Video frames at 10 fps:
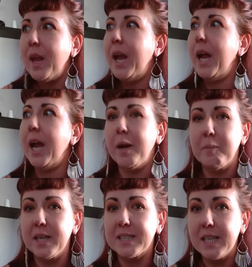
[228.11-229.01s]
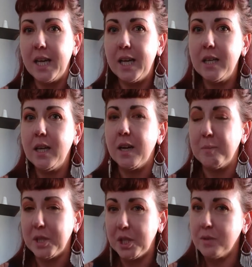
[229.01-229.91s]
And my son, I
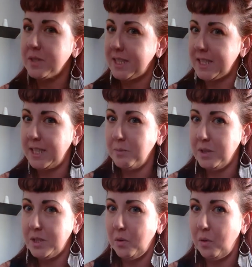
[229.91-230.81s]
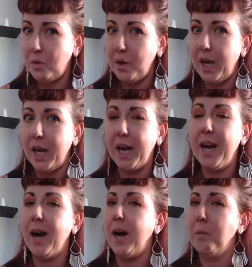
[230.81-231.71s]
mentioned, was 16 months old, and I,
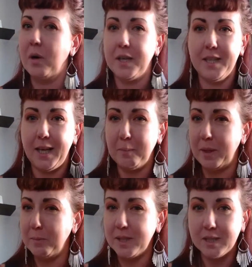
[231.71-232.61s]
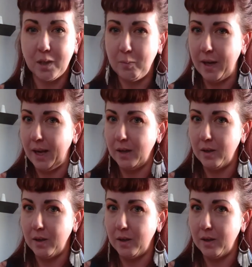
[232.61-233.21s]
I wanted that baby so bad.